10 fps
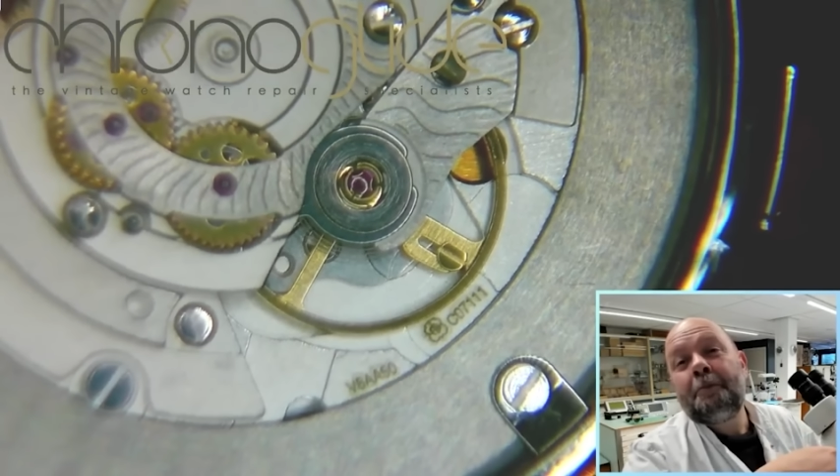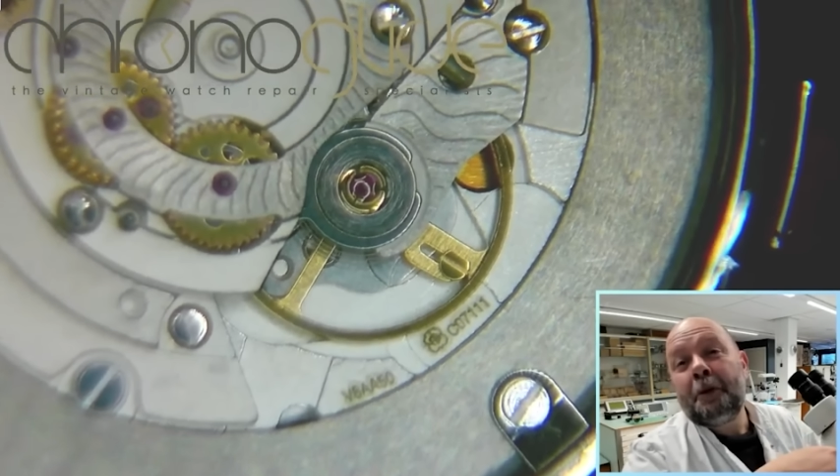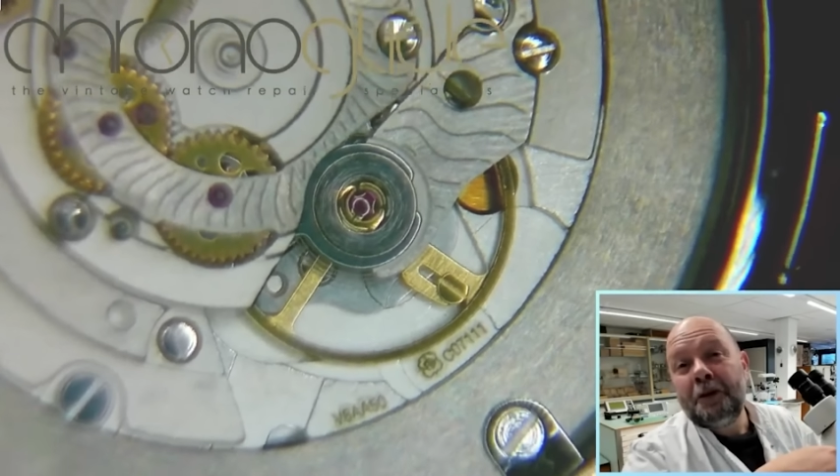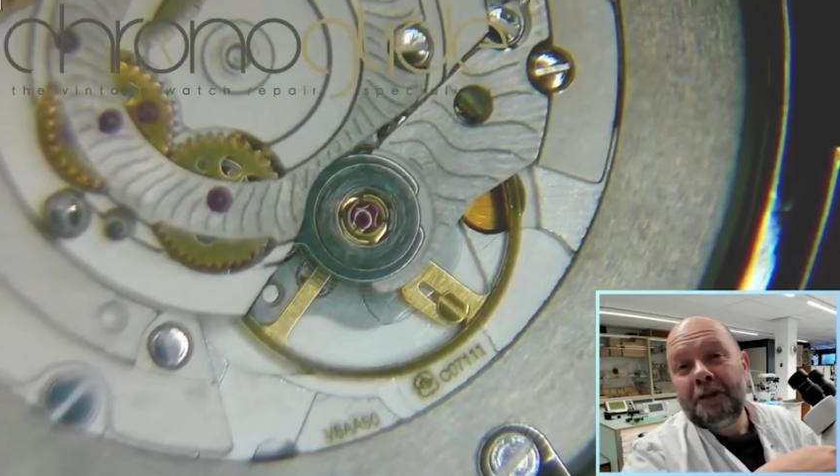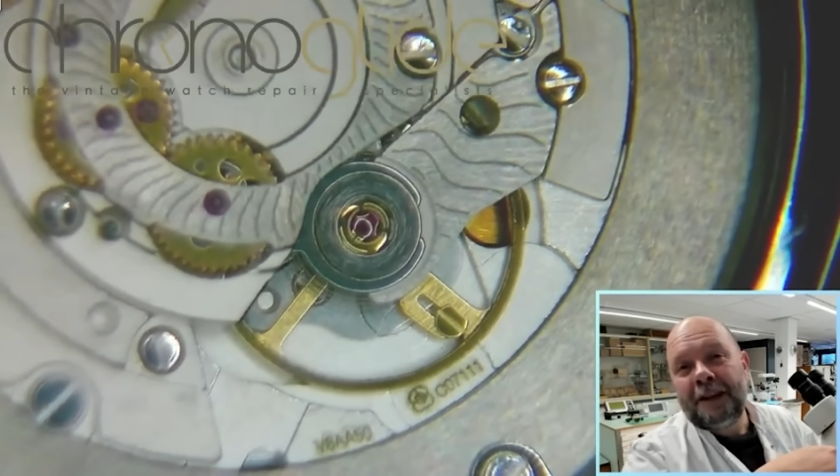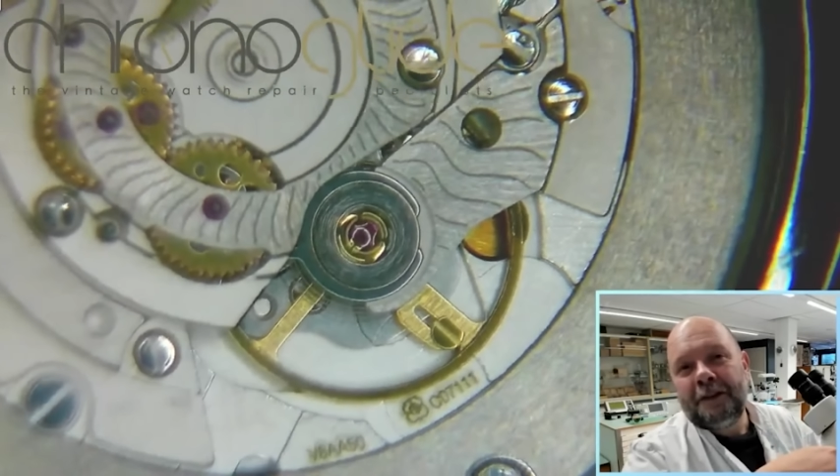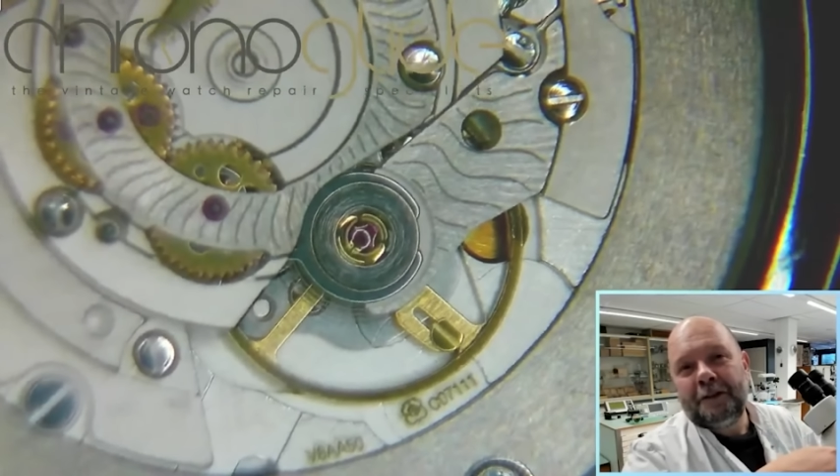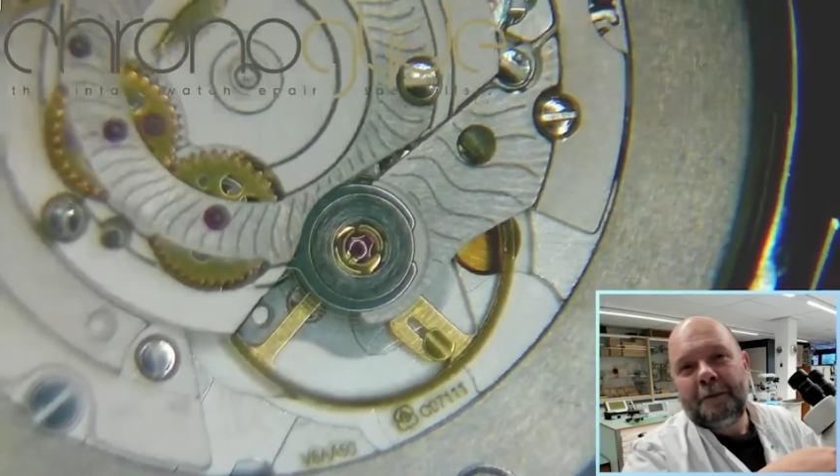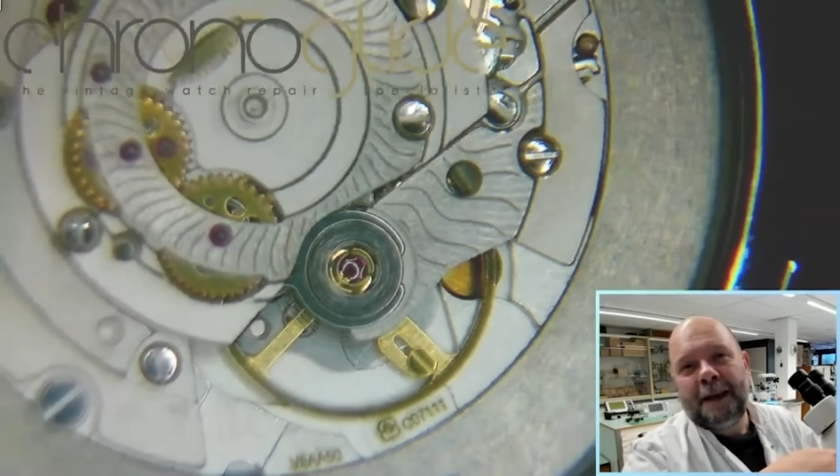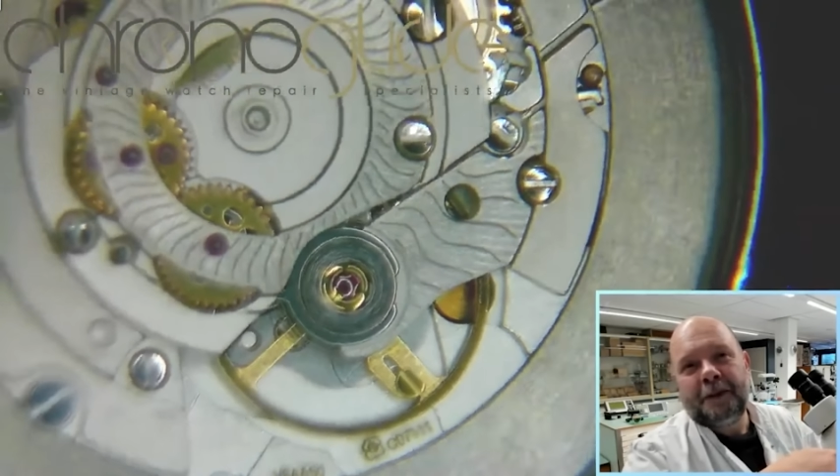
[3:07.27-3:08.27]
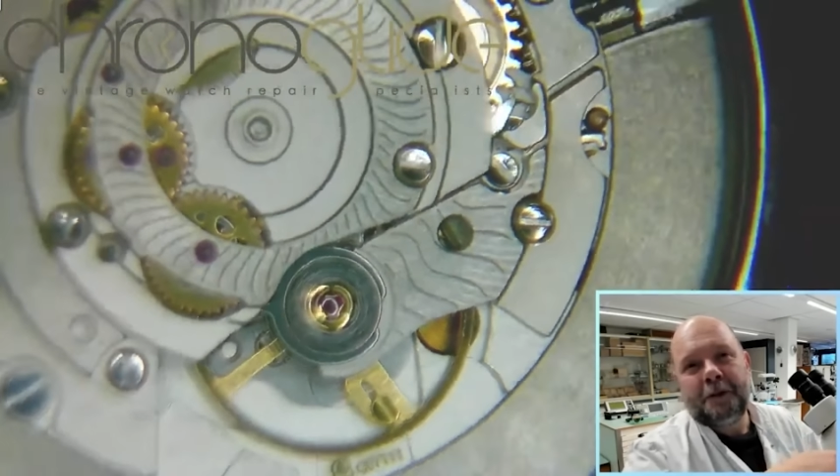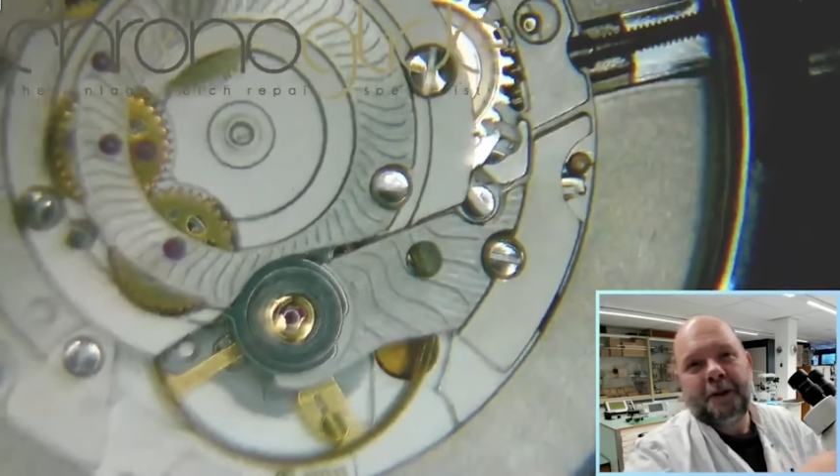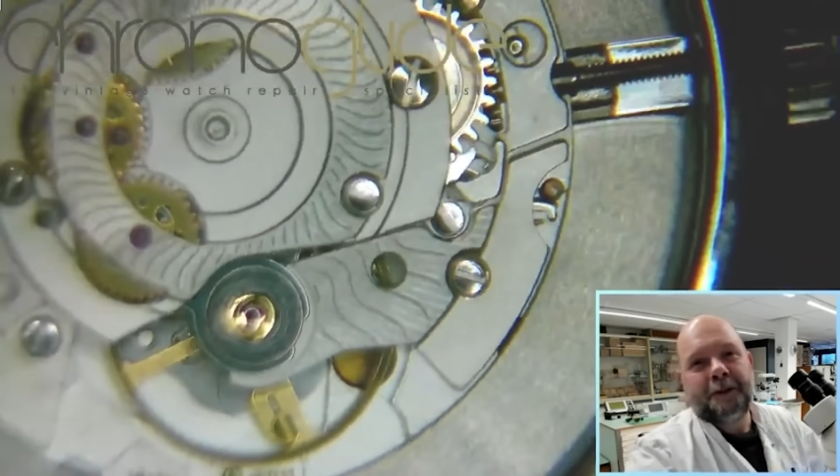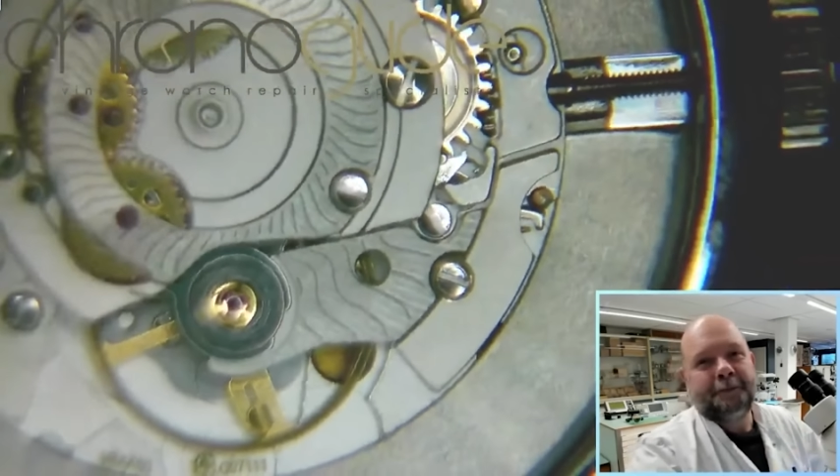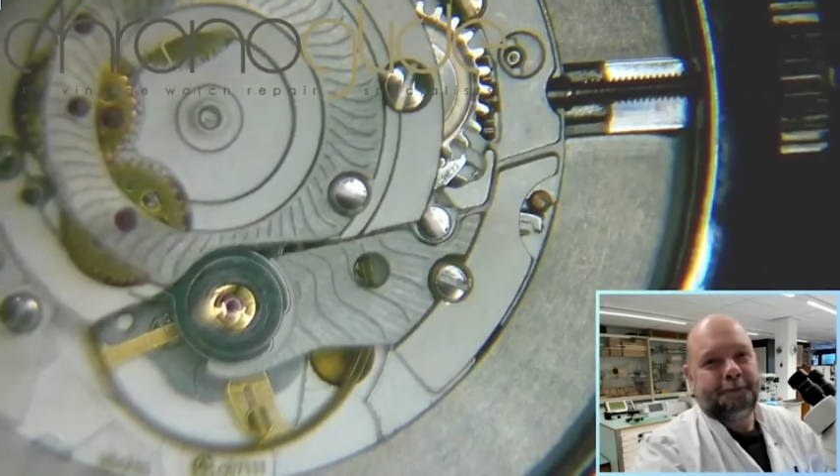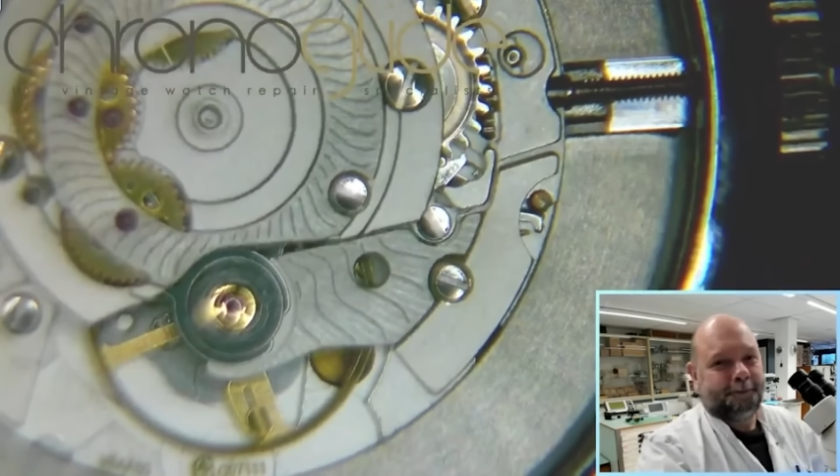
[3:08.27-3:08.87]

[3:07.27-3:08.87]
poising of the balance wheel.